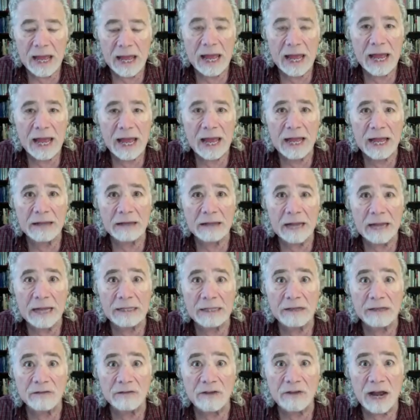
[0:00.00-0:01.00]
And
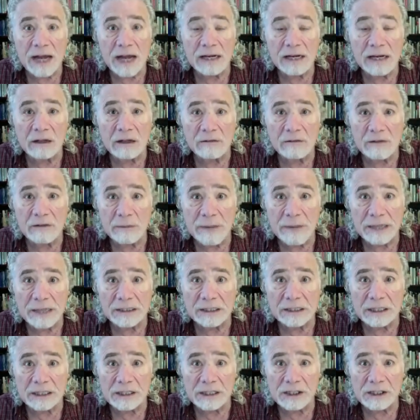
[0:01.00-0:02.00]
the title of the
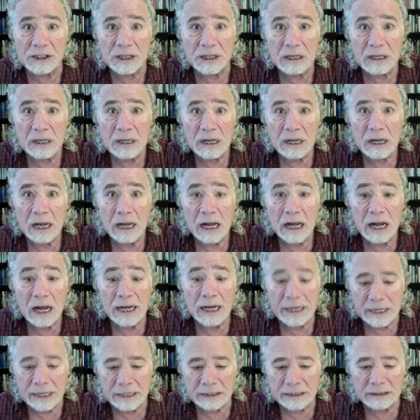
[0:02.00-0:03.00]
message
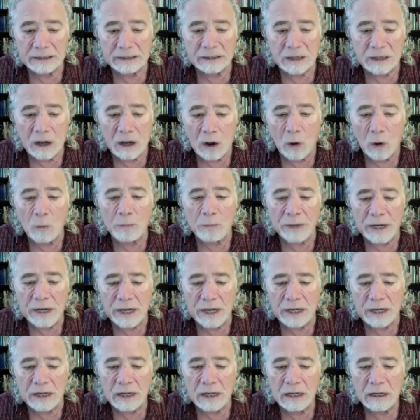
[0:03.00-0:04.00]
is
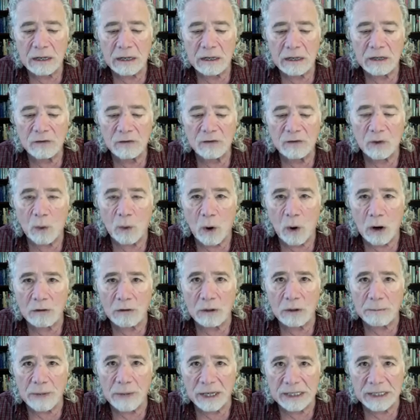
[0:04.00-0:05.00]
Opening to Our
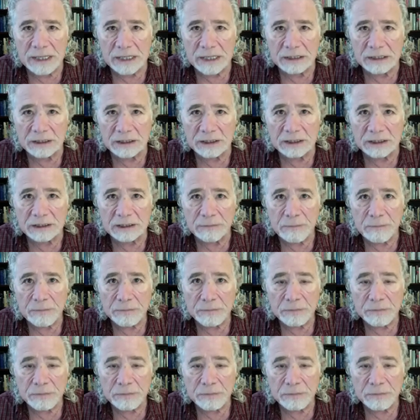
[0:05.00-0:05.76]
Abundance.